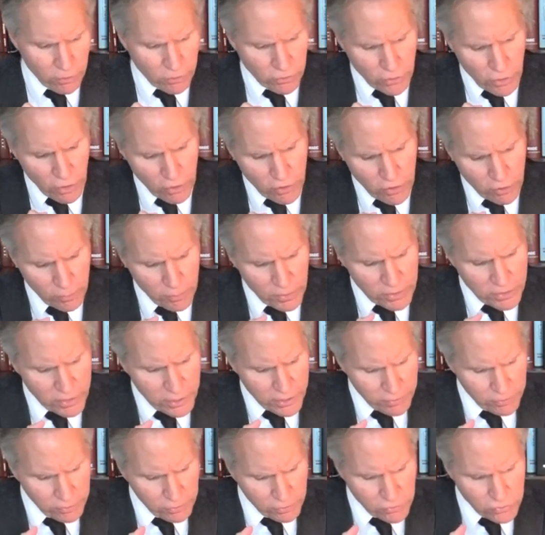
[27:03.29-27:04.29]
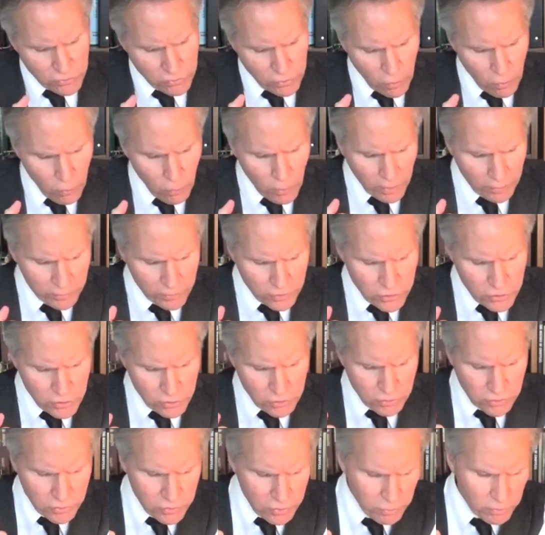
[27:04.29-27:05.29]
Know your material so well that
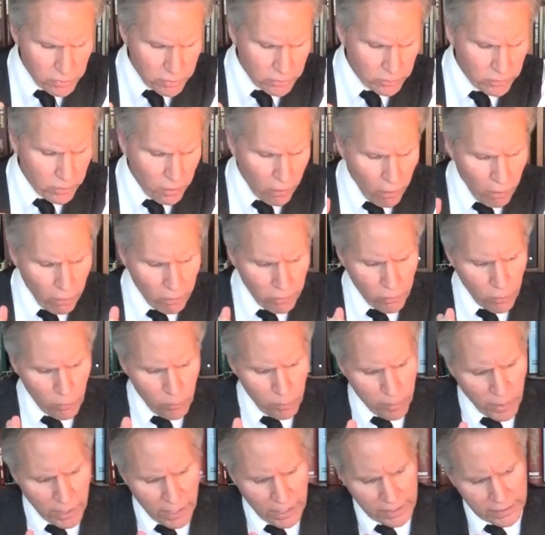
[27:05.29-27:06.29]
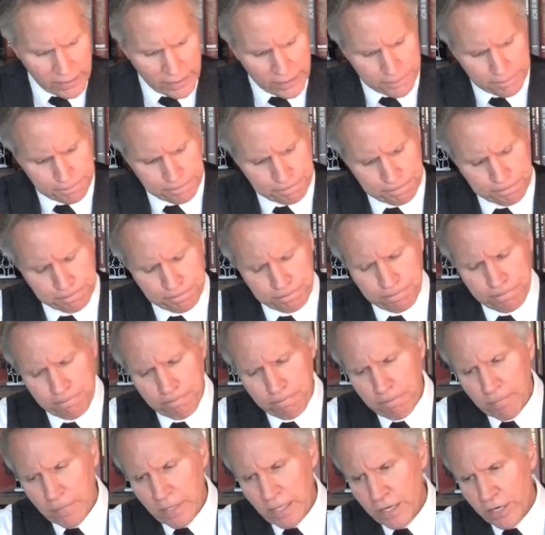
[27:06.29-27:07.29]
you can do it on autopilot.
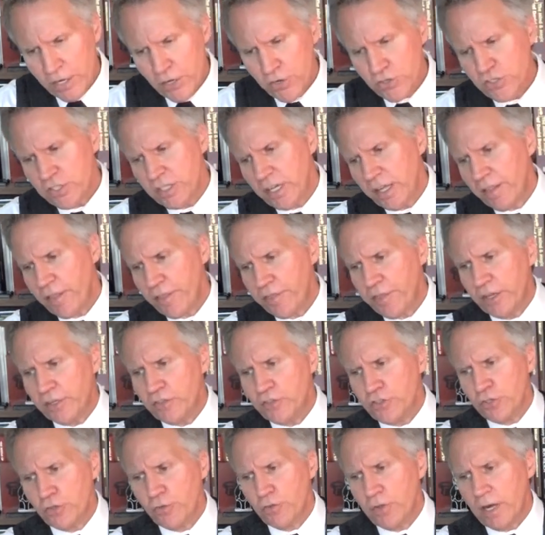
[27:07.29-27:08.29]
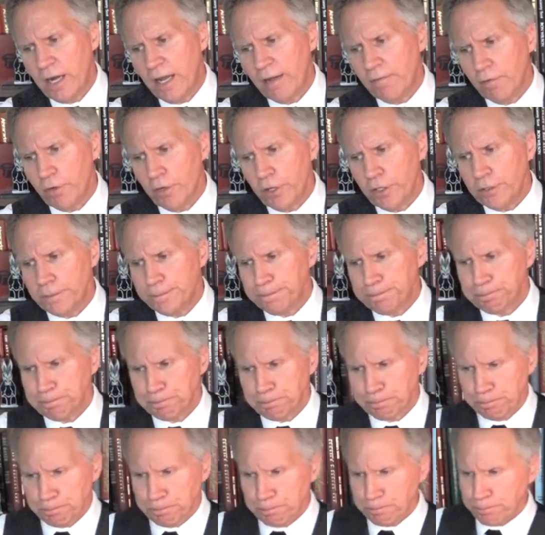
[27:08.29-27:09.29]
Here's another thing, too, that I've learned.
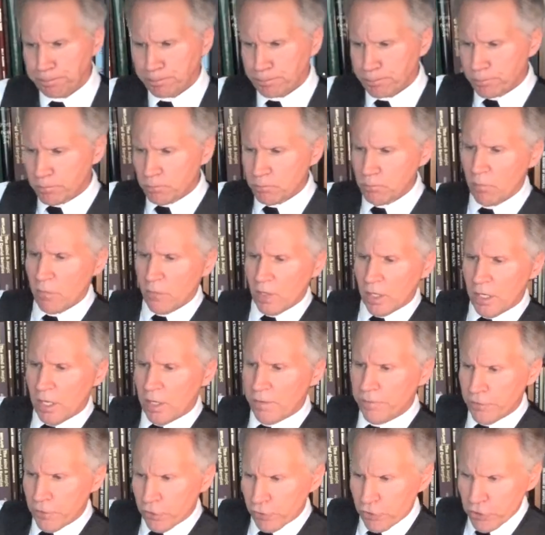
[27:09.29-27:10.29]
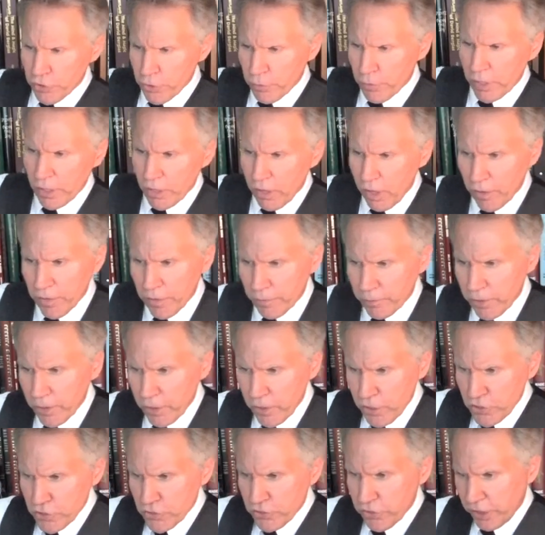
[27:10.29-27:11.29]
If you're doing all the
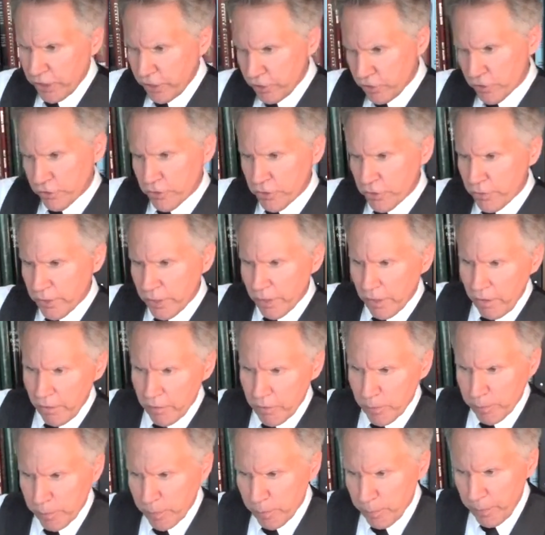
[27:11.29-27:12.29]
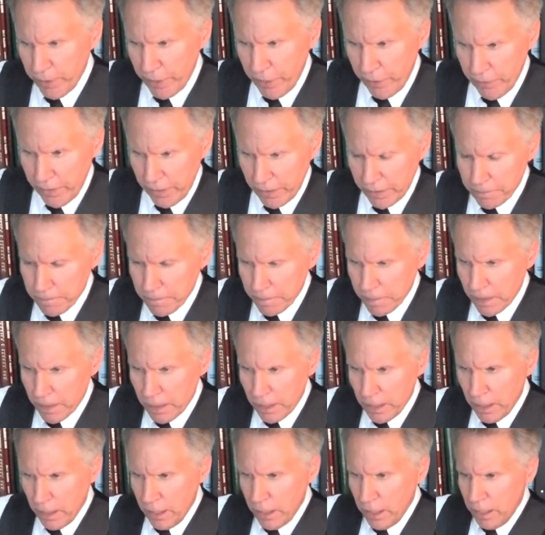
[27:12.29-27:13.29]
rehearsing and you're doing all the preparing
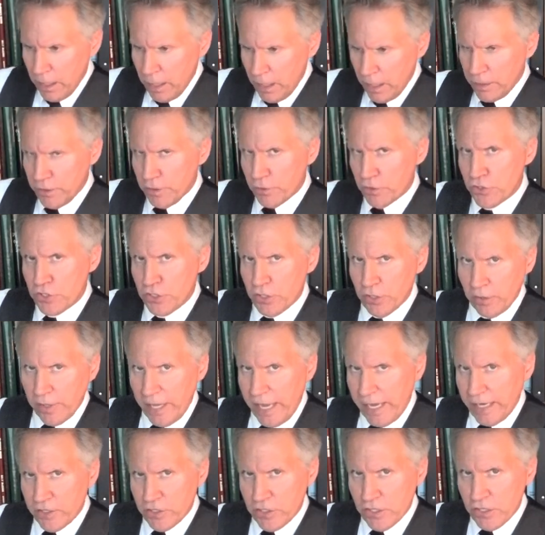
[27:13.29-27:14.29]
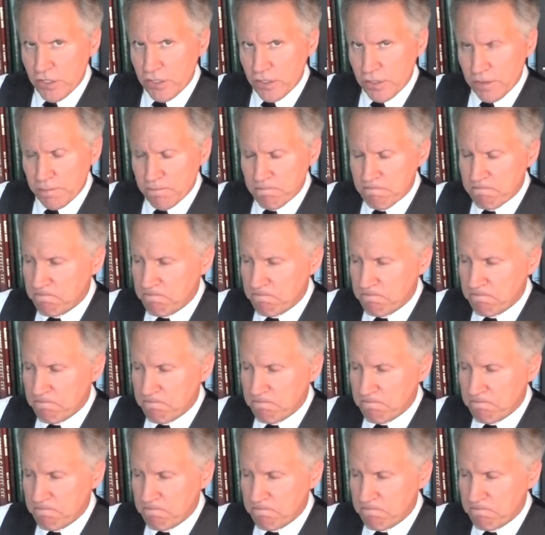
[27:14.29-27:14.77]
and you're still anxious,